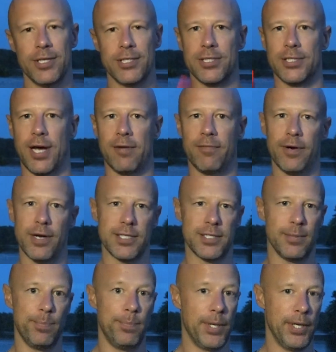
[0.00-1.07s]
This is offered as
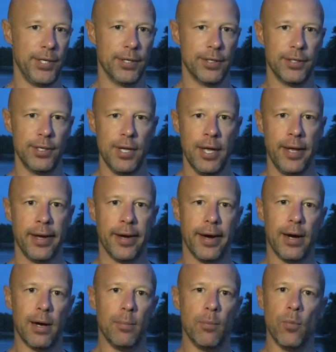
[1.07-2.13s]
a bundle
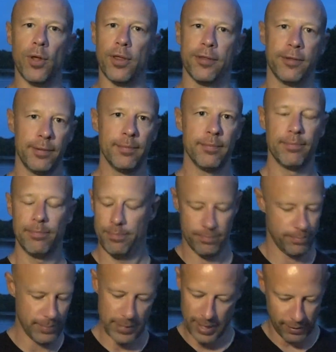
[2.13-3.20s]
with
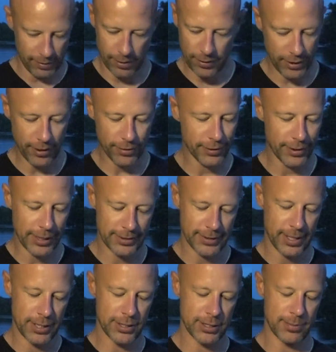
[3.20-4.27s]
the other lights
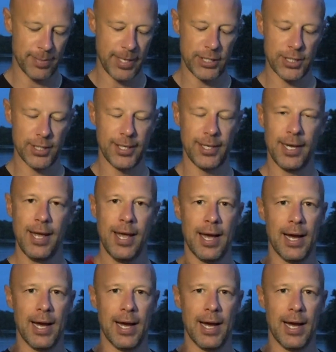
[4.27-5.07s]
that I just mentioned.